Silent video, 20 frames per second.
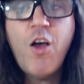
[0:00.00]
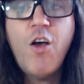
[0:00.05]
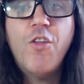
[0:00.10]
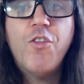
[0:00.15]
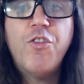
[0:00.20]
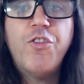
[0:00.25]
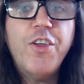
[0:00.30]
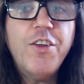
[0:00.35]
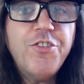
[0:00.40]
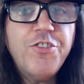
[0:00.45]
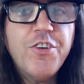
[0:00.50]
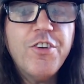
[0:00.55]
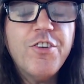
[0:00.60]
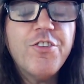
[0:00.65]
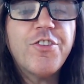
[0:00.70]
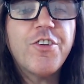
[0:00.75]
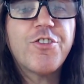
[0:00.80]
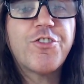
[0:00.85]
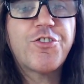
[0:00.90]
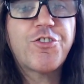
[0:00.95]
this
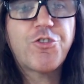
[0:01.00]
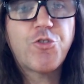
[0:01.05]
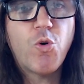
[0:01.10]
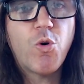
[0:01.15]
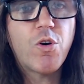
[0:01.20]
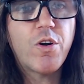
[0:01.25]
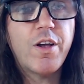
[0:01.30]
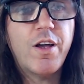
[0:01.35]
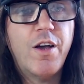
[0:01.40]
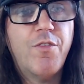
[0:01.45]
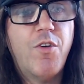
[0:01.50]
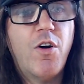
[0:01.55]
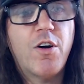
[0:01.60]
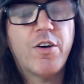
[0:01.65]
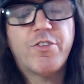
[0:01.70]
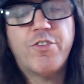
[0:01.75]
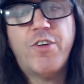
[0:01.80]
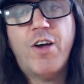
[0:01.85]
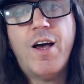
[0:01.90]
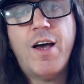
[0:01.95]
is the story of our
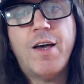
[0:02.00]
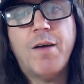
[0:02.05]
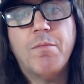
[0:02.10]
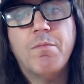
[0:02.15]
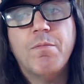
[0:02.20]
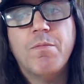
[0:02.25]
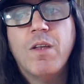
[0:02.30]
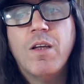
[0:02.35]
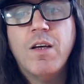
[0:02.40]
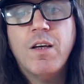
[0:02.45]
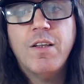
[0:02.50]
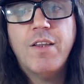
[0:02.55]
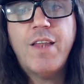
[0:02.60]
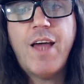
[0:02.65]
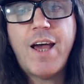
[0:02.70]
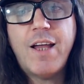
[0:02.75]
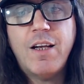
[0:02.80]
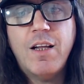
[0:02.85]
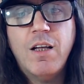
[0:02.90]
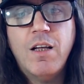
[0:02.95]
time.
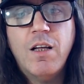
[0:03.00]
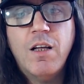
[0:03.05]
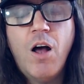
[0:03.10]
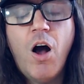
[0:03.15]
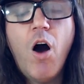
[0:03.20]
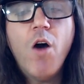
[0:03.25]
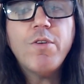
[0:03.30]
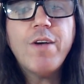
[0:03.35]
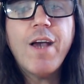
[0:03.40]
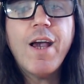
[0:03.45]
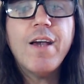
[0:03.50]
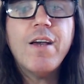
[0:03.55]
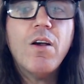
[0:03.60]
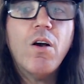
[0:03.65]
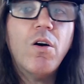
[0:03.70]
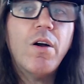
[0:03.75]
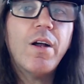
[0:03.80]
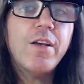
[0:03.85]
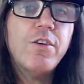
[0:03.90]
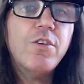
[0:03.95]
That okay,
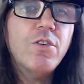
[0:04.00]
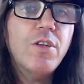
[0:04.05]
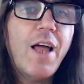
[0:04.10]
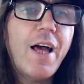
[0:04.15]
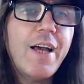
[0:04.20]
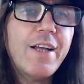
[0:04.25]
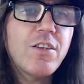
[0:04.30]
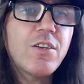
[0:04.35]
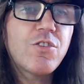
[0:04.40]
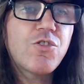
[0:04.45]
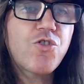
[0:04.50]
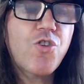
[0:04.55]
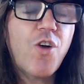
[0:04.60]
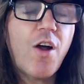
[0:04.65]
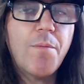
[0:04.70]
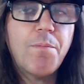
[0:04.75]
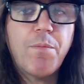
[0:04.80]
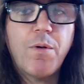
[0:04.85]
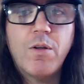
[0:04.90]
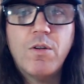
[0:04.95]
uh, you liked
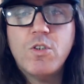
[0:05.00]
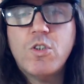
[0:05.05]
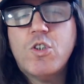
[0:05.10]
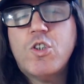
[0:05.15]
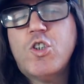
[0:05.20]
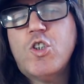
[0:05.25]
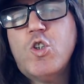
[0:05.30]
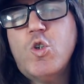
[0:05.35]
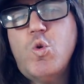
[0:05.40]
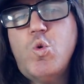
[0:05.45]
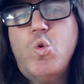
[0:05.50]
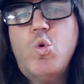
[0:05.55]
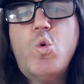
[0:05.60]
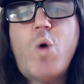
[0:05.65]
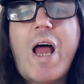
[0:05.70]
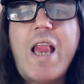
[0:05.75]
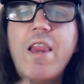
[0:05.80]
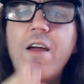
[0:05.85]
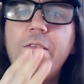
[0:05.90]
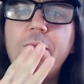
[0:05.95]
Trump. Ooh,
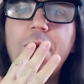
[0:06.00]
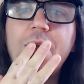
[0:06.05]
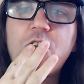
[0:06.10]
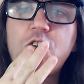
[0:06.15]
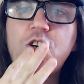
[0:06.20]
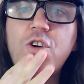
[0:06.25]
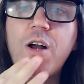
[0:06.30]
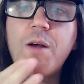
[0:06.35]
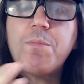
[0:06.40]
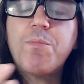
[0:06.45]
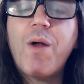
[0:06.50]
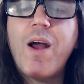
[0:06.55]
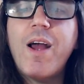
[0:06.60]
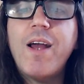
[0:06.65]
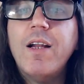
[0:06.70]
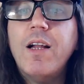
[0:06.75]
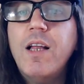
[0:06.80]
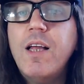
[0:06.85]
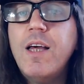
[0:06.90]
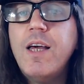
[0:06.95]
I love my Trump,
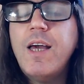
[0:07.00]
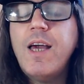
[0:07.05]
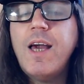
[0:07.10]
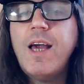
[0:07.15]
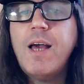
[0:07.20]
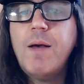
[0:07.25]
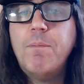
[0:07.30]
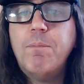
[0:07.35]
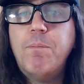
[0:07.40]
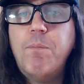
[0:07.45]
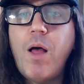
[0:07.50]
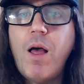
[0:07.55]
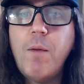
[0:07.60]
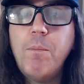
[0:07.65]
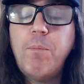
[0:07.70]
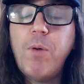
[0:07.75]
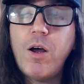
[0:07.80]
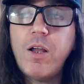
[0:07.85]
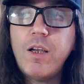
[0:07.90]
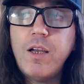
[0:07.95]
right?
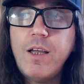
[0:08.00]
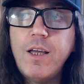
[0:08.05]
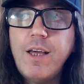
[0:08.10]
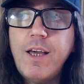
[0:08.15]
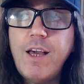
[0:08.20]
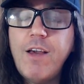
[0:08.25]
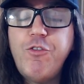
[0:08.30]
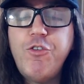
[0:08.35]
But if